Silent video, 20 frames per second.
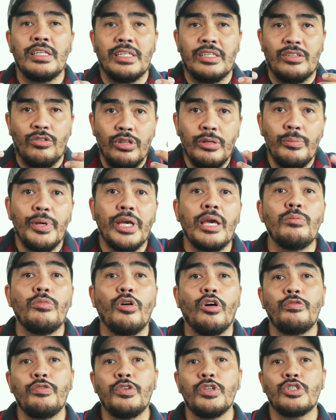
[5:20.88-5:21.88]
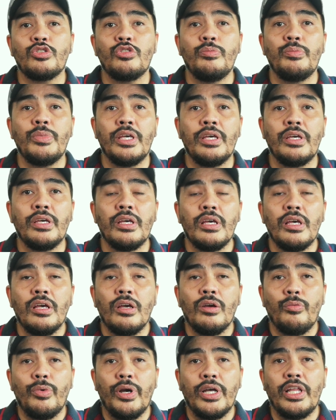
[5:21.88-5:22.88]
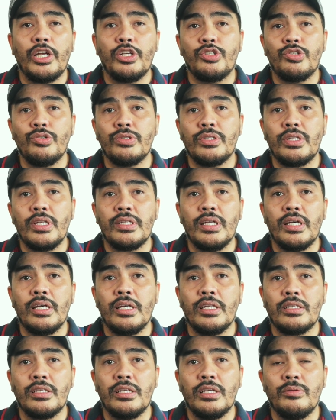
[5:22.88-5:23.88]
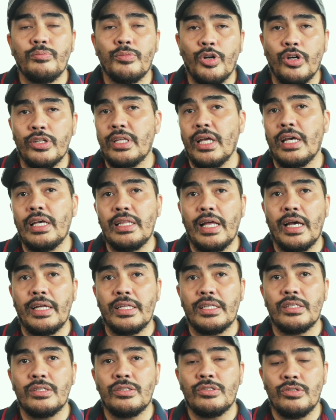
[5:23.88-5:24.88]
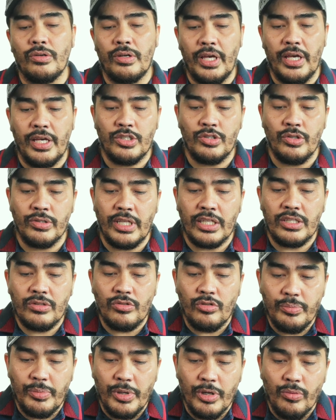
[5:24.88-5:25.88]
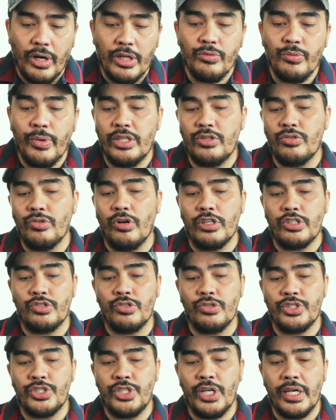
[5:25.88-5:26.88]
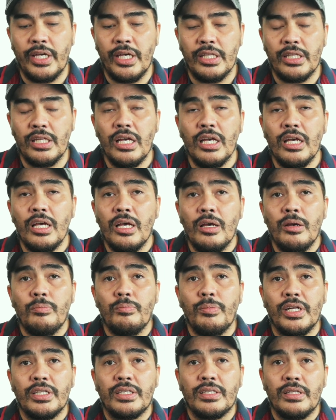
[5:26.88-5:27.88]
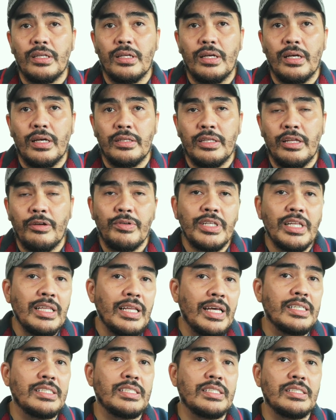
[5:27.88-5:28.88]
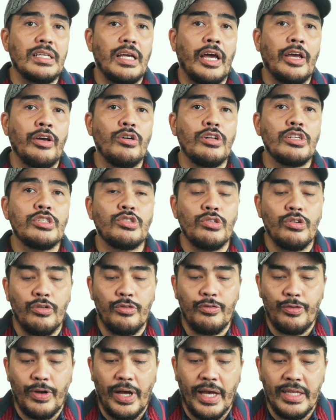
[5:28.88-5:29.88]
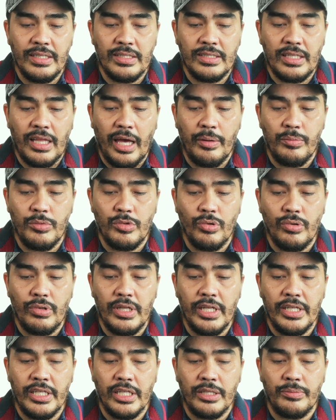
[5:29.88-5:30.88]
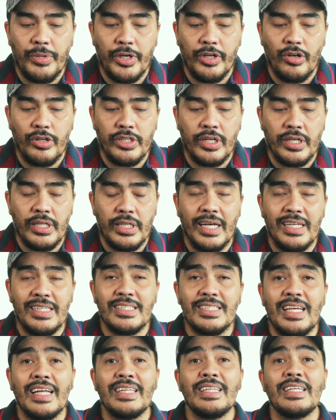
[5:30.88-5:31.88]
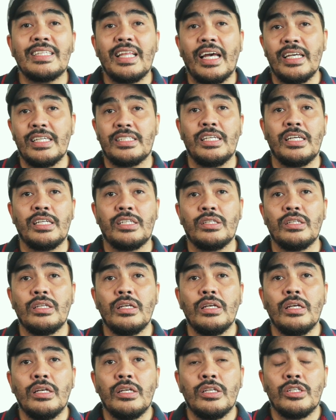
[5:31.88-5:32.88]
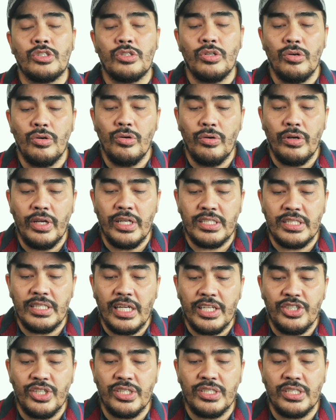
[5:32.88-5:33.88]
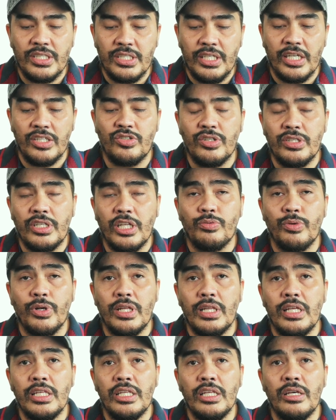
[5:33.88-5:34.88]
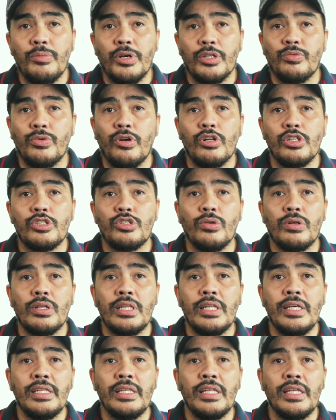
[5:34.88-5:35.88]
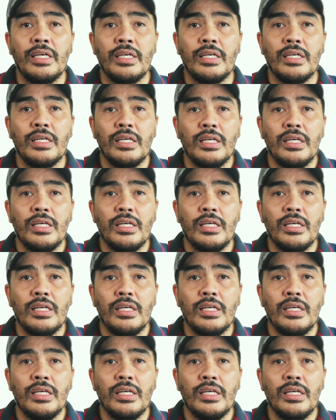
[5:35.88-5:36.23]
only became obvious to me when I shoot it in broad daylight. Okay, so that could be one way to also check it, but nevertheless, I also find time to clean it periodically and sanitize it. So it's not just the sensor that we're cleaning, but we're also cleaning